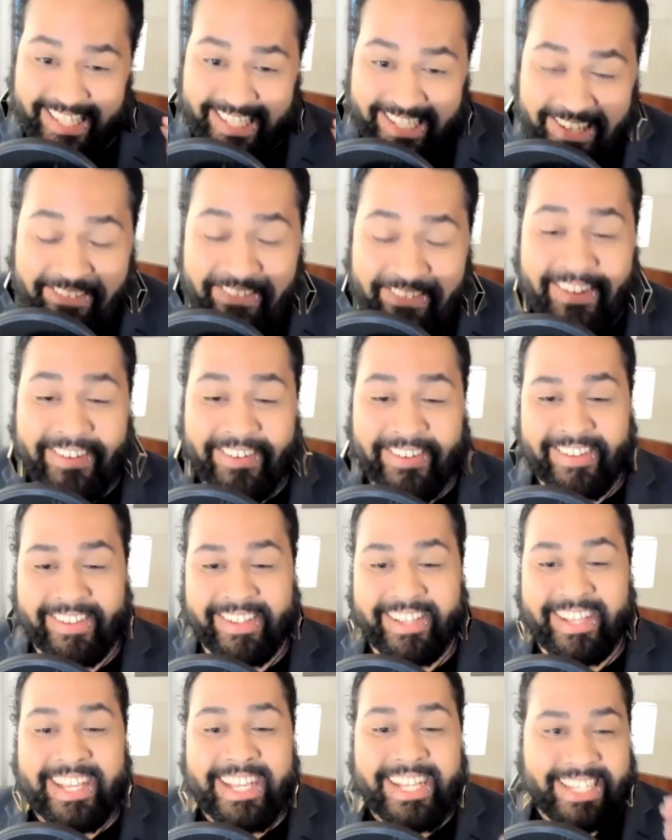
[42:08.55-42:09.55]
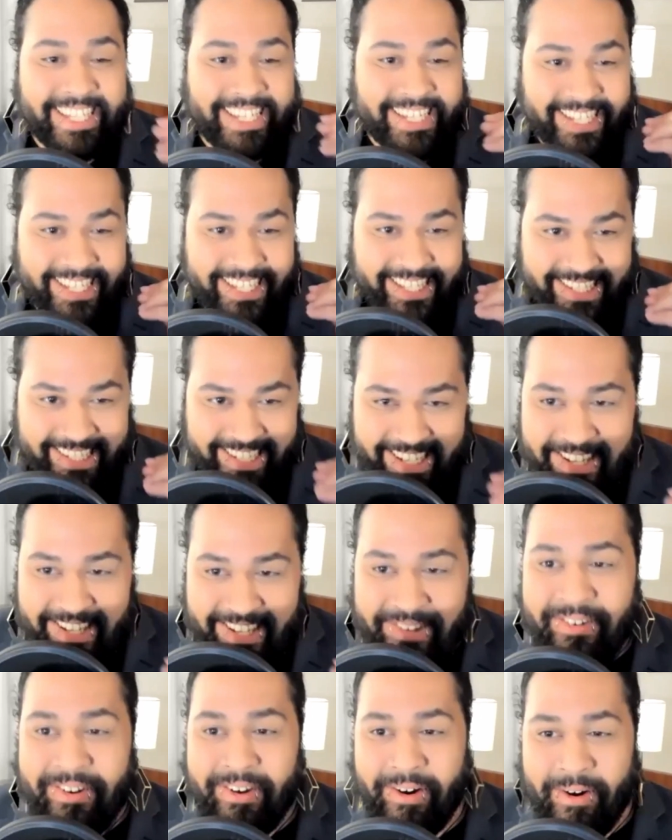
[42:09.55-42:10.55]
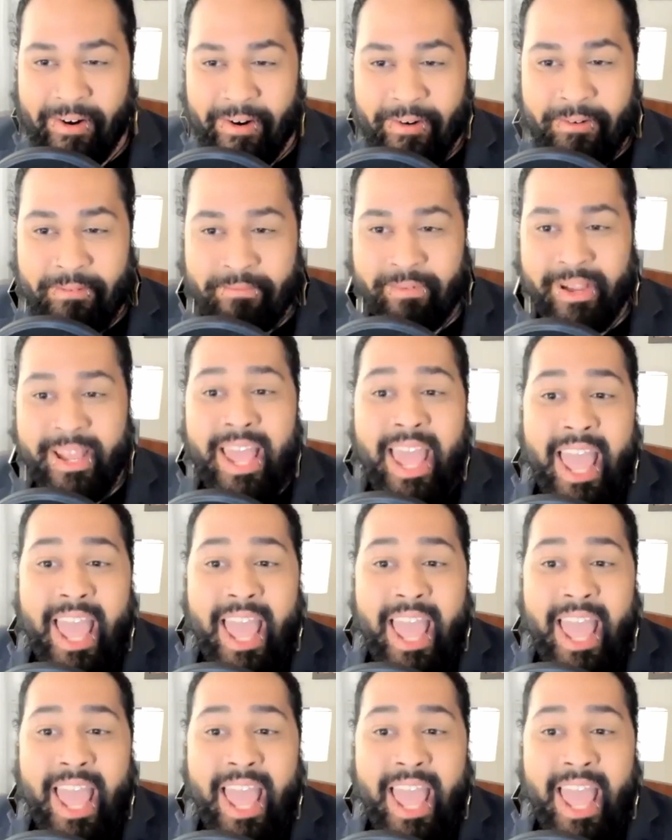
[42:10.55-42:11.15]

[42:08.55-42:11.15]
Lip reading: difficult to continue to hope